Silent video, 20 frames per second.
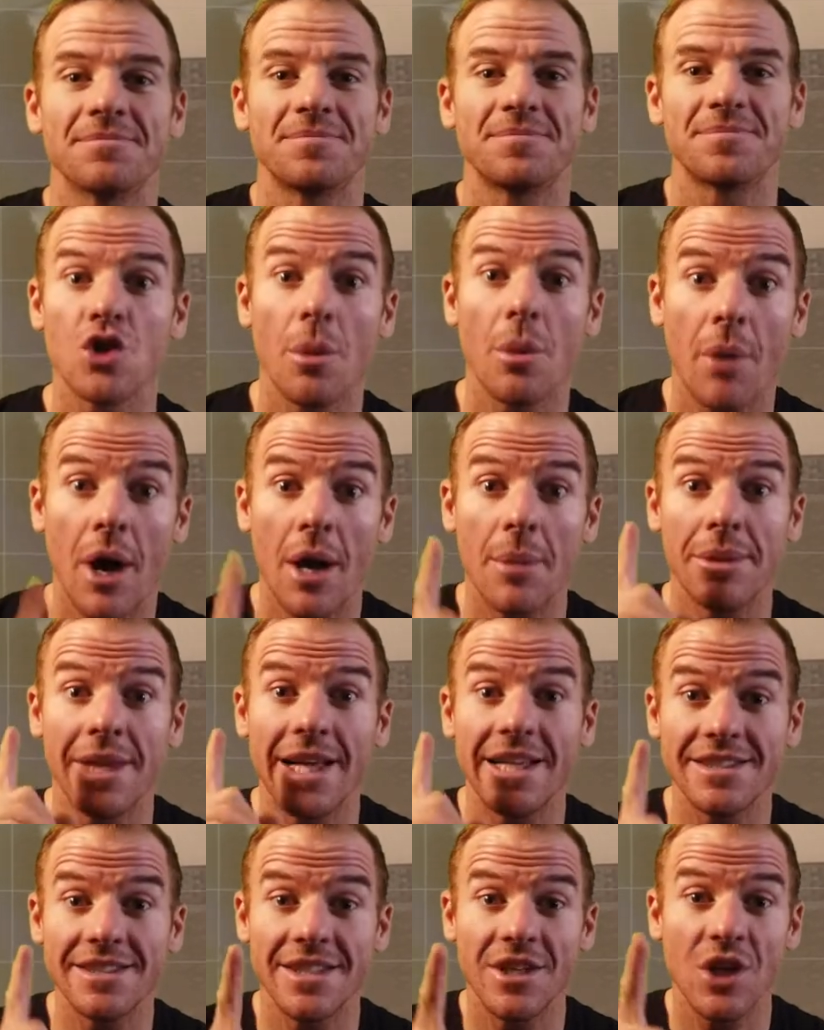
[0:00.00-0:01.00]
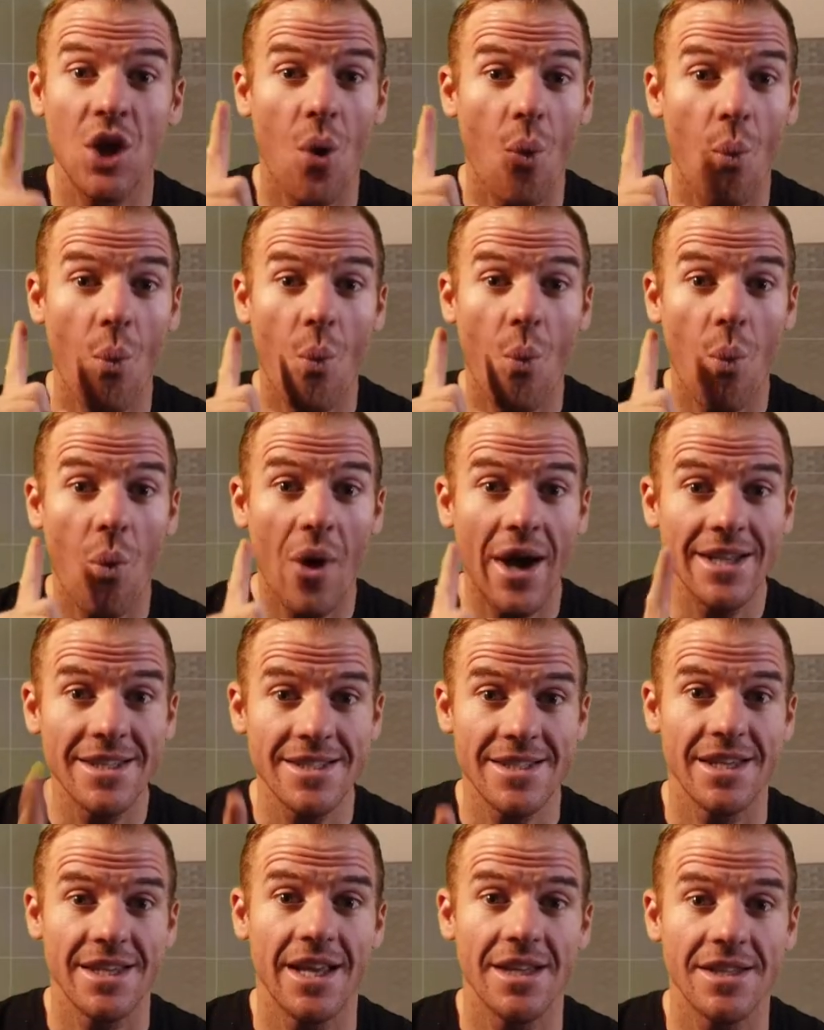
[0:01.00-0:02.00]
So by placing
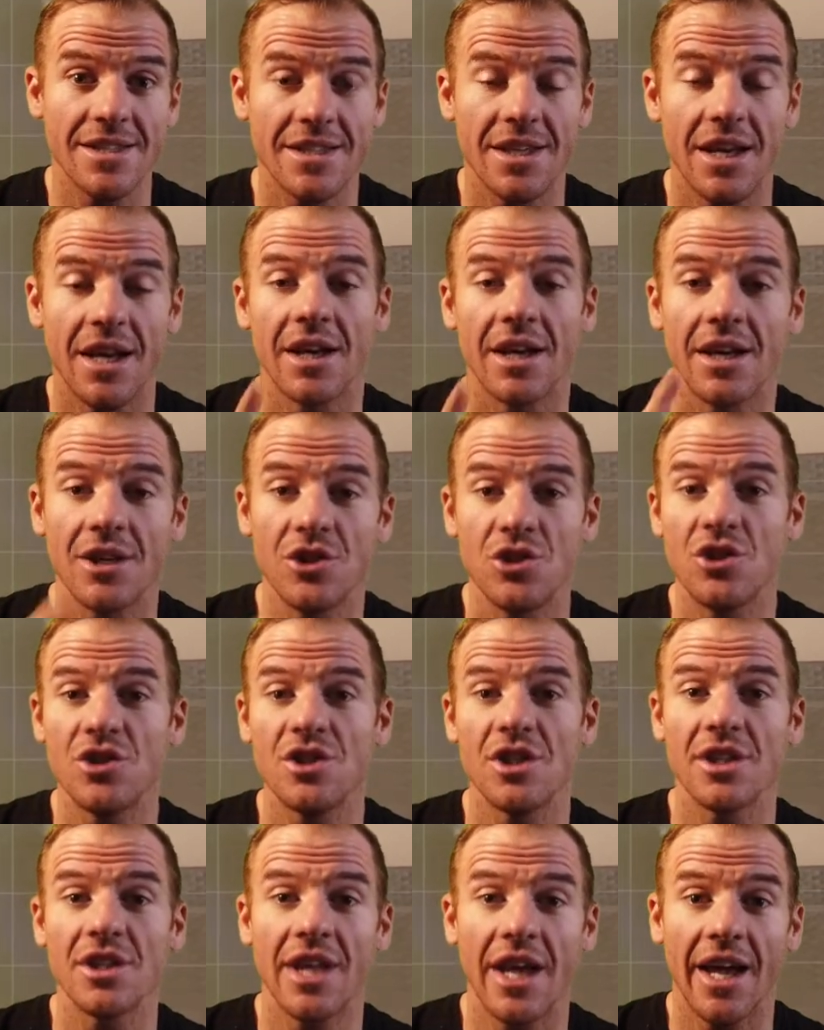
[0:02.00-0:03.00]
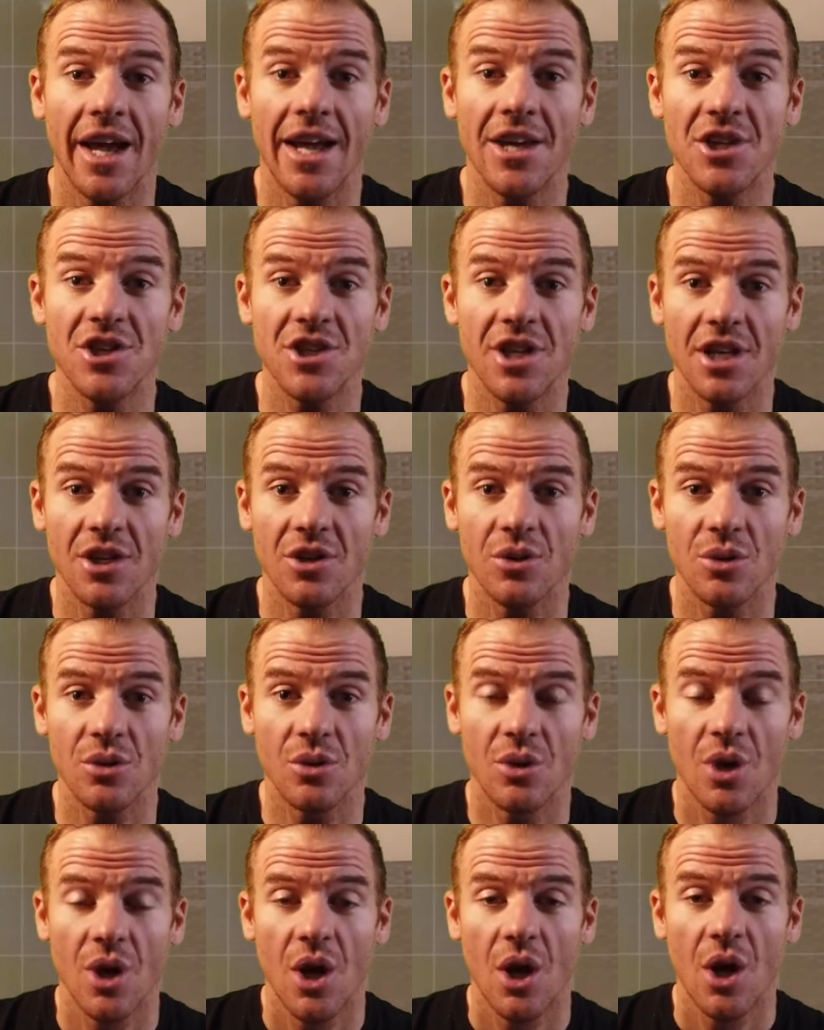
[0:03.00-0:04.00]
one sensor and using the H
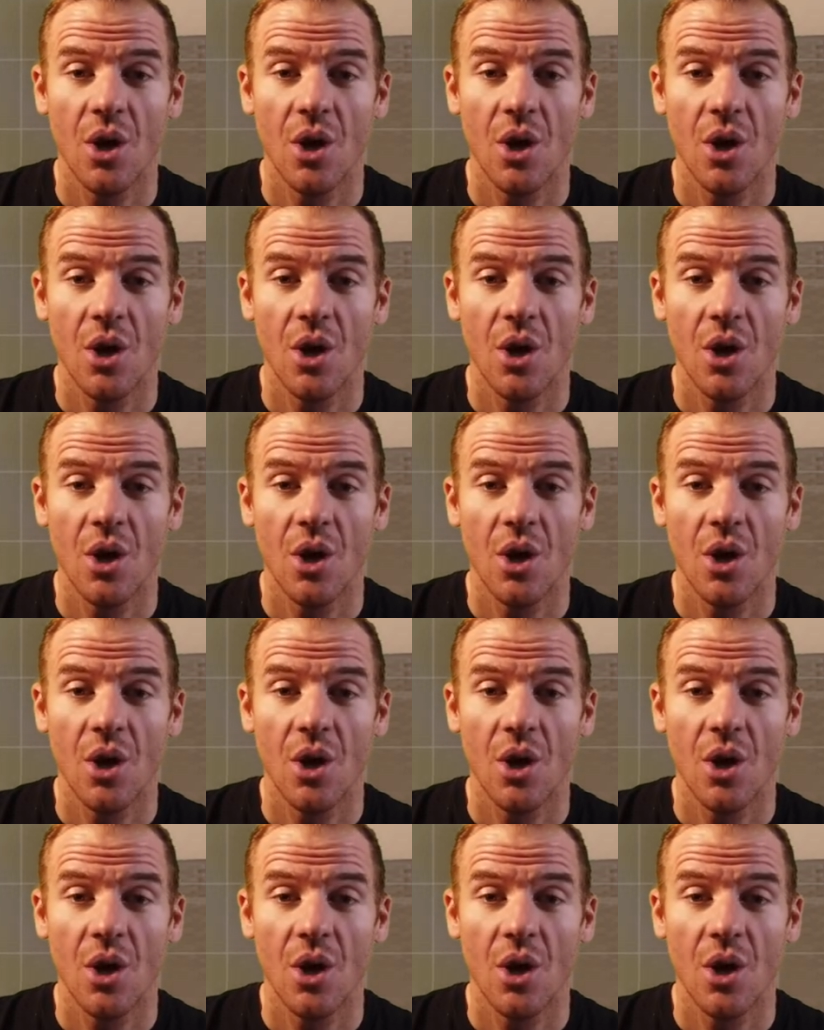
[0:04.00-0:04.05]
angle,